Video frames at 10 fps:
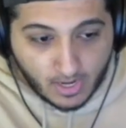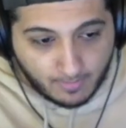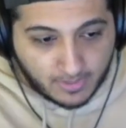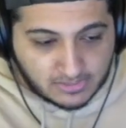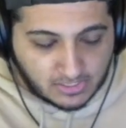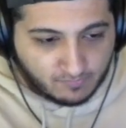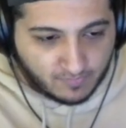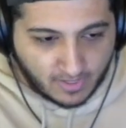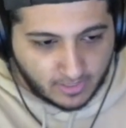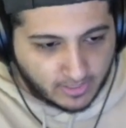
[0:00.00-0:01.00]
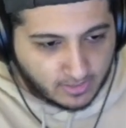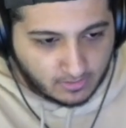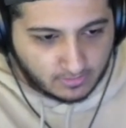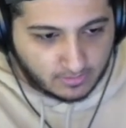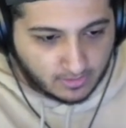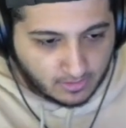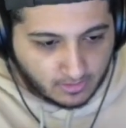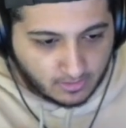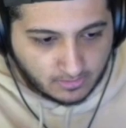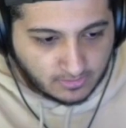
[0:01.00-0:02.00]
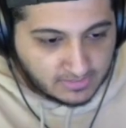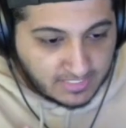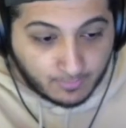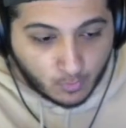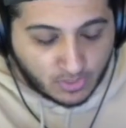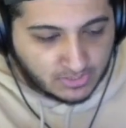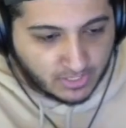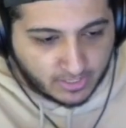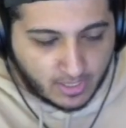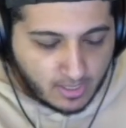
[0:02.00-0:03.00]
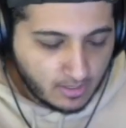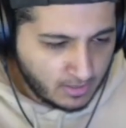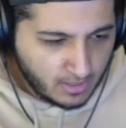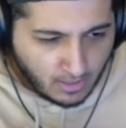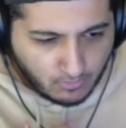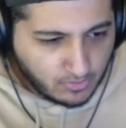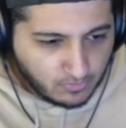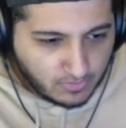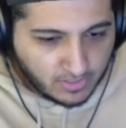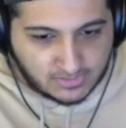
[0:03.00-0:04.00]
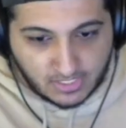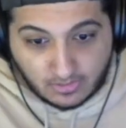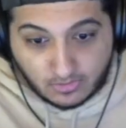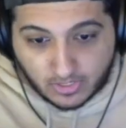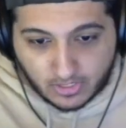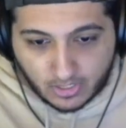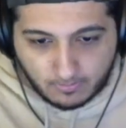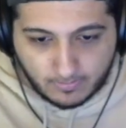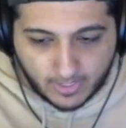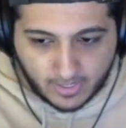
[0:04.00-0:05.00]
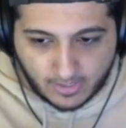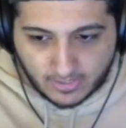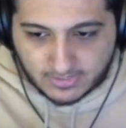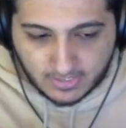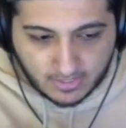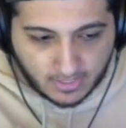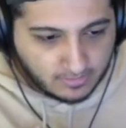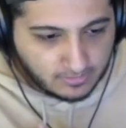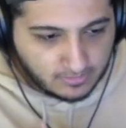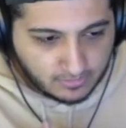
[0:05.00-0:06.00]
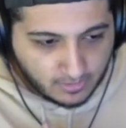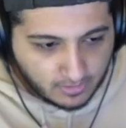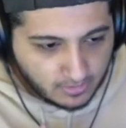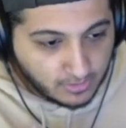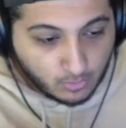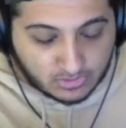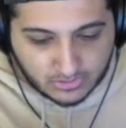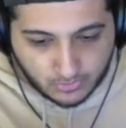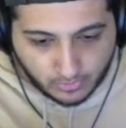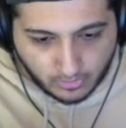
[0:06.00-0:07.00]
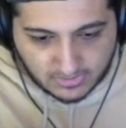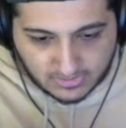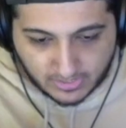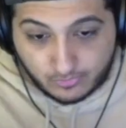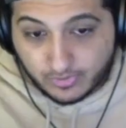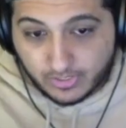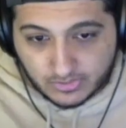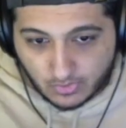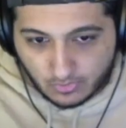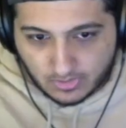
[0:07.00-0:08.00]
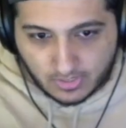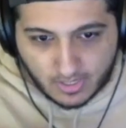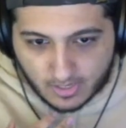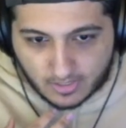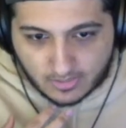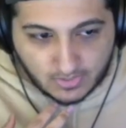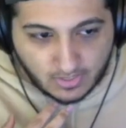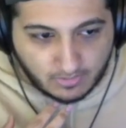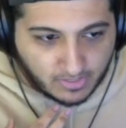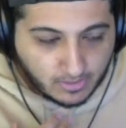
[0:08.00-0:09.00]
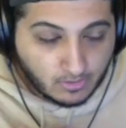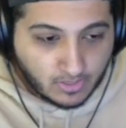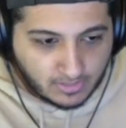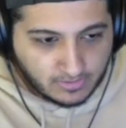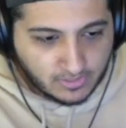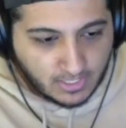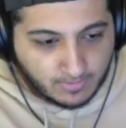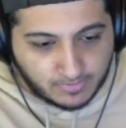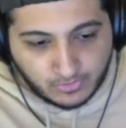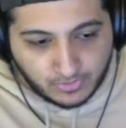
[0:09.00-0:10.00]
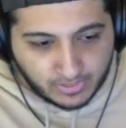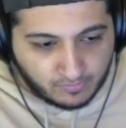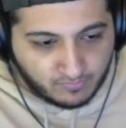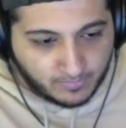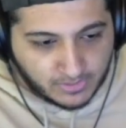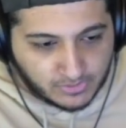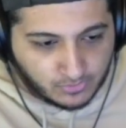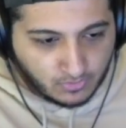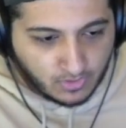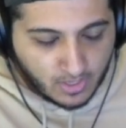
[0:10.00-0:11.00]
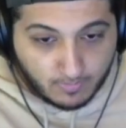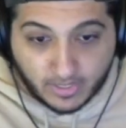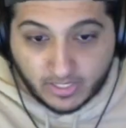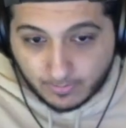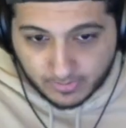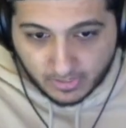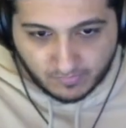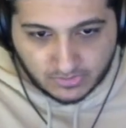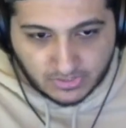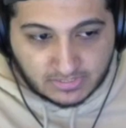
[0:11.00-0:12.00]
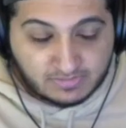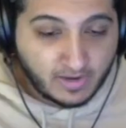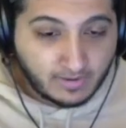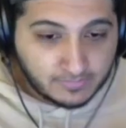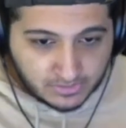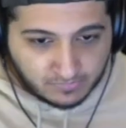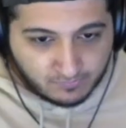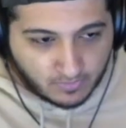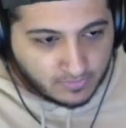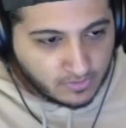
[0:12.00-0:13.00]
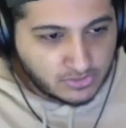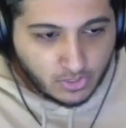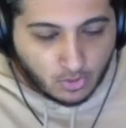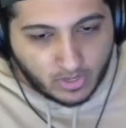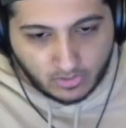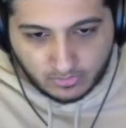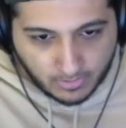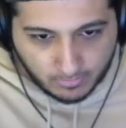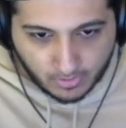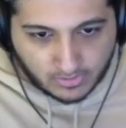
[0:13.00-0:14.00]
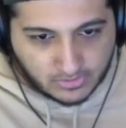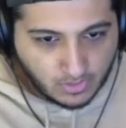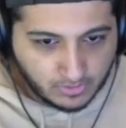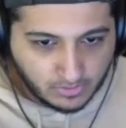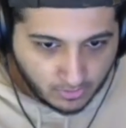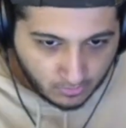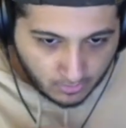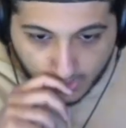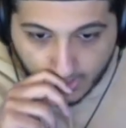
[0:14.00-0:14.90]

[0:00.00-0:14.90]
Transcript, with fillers: I myself had like the the same question, like, uh, how do I do this? I'd look it up and I'd see that the newest tutorial is like three years old. So then I'd be like, okay, there's opportunity here for me to make an updated version. Because if I'm searching for it, there's no way other people aren't as well, you know?